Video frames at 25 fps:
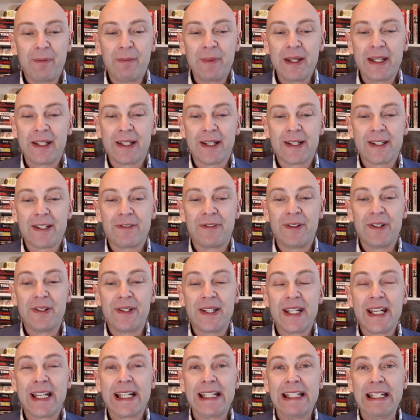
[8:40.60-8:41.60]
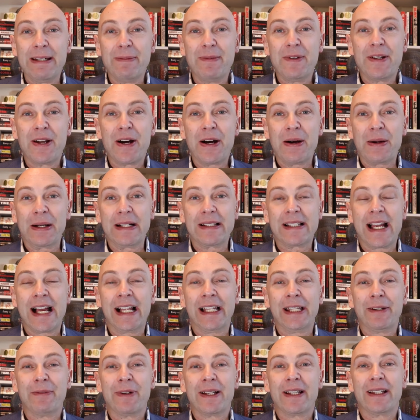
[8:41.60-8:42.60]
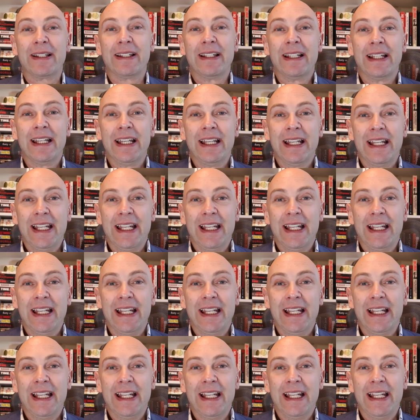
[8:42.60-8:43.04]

Because if you did, you'd know exactly when